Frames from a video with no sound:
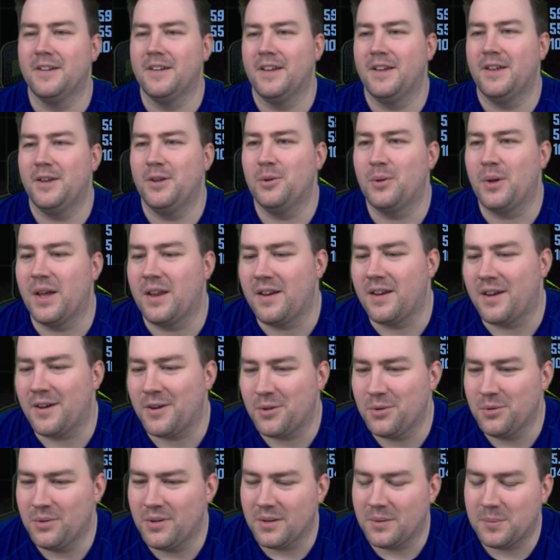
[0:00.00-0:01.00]
you can
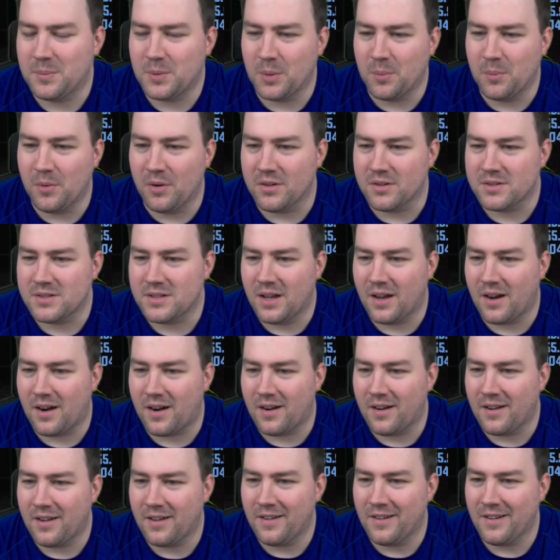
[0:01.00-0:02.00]
argue that Pro Bowls are
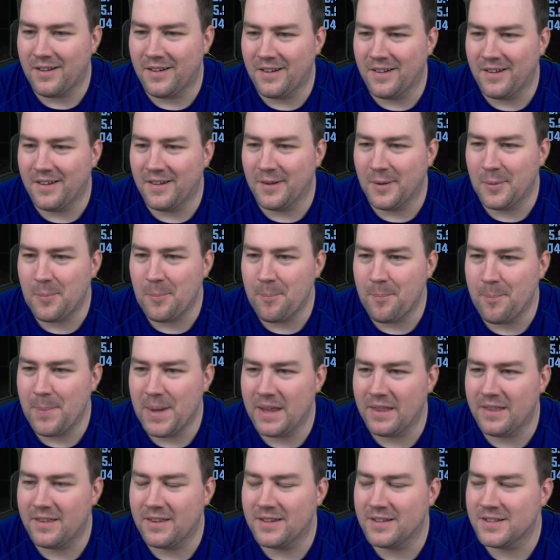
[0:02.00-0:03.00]
a
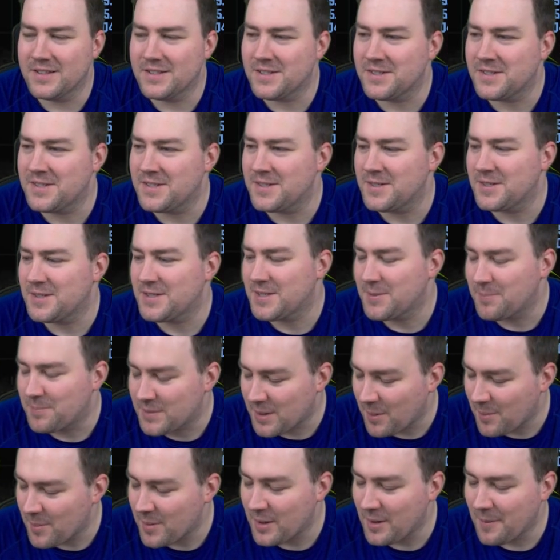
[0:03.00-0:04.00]
bit
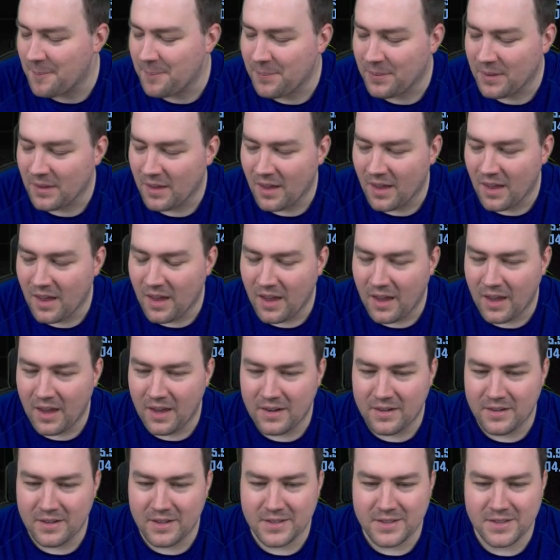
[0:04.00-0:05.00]
susceptible
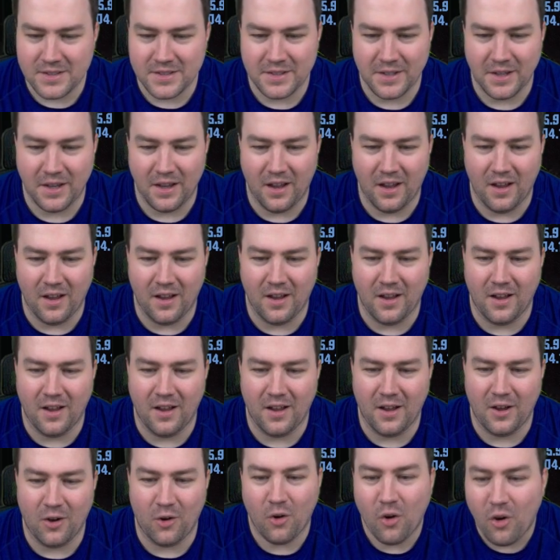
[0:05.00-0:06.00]
in this,
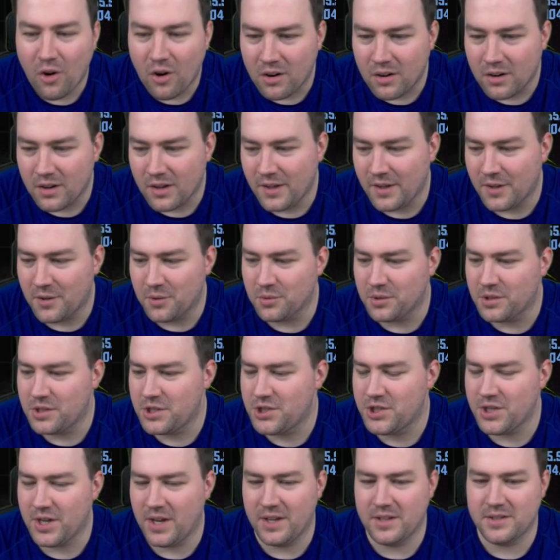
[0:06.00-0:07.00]
or he could
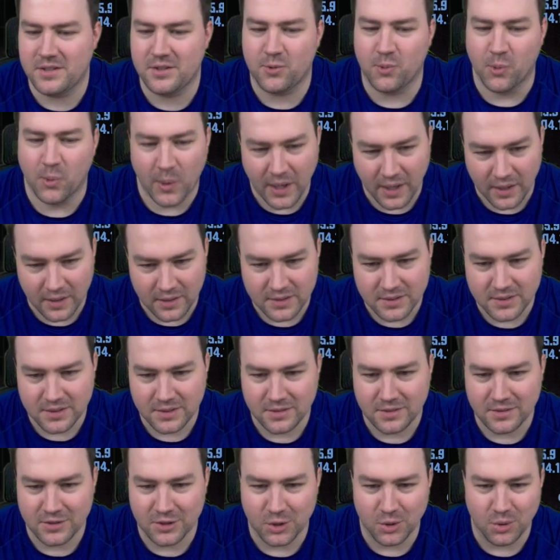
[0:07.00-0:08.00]
chase rings.
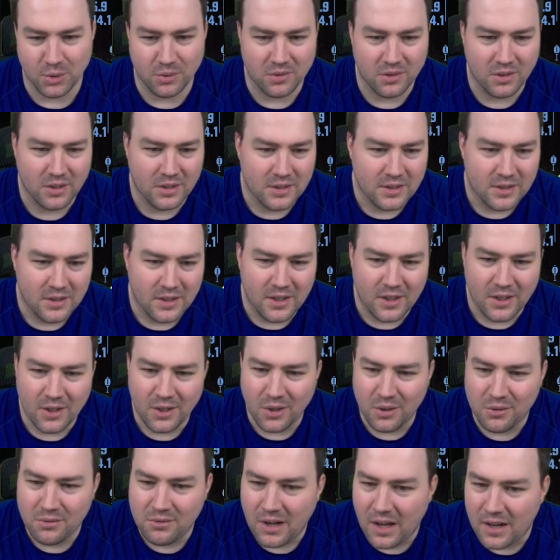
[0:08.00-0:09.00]
So,
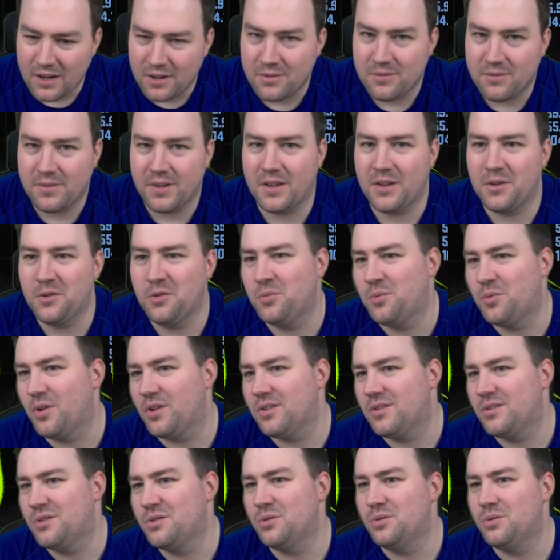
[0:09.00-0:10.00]
I don't think you
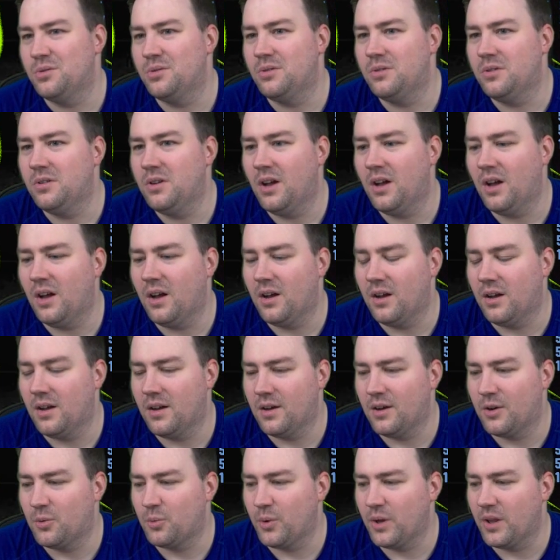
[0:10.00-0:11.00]
want to
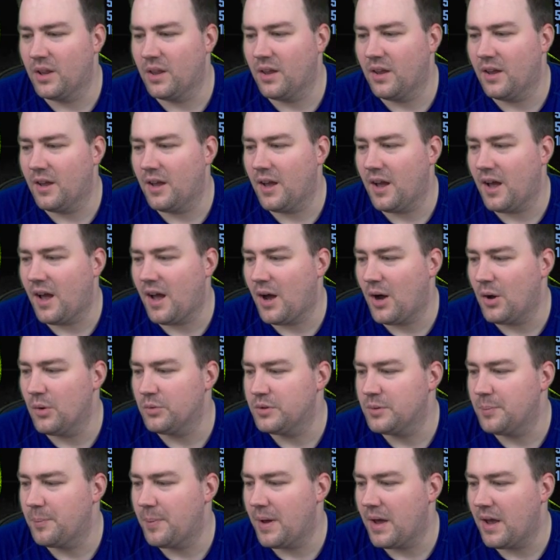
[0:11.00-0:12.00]
really
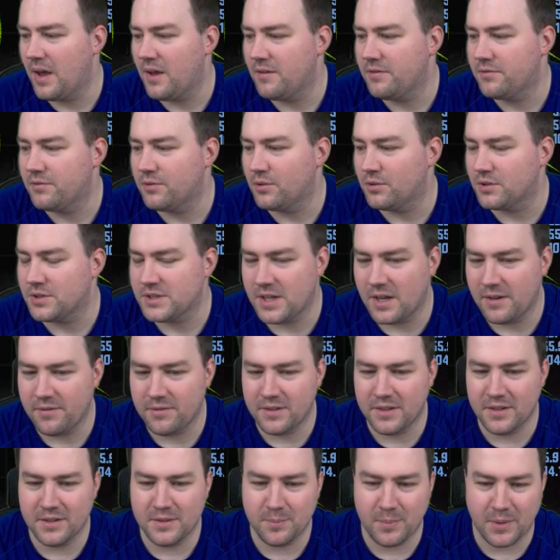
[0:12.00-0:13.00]
outpay for
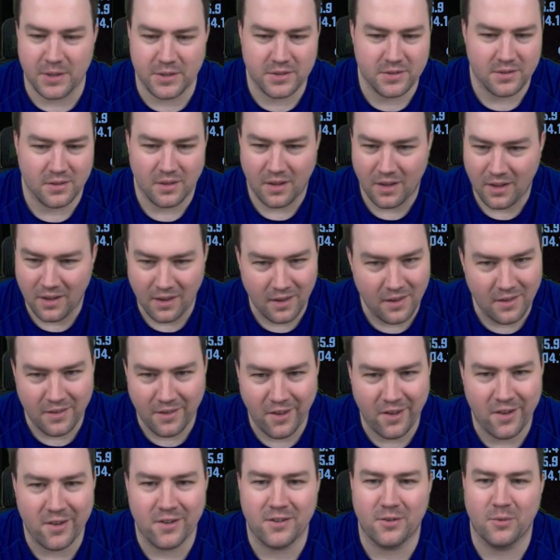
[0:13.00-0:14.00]
safety, especially in a
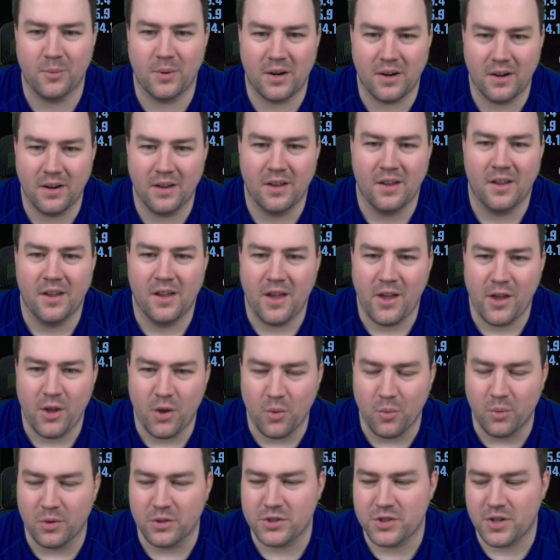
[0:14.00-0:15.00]
year where
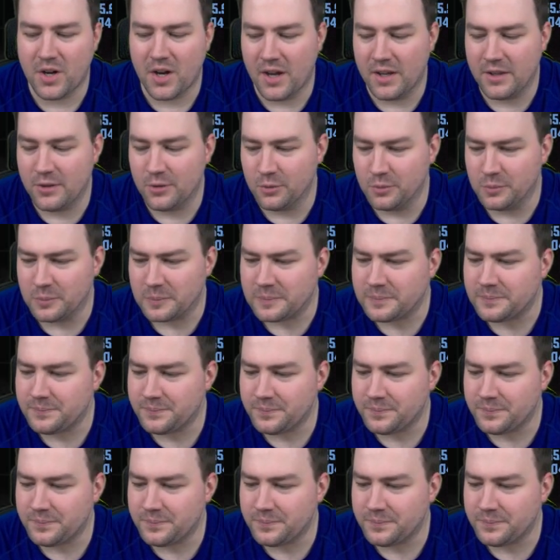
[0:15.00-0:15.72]
you will try to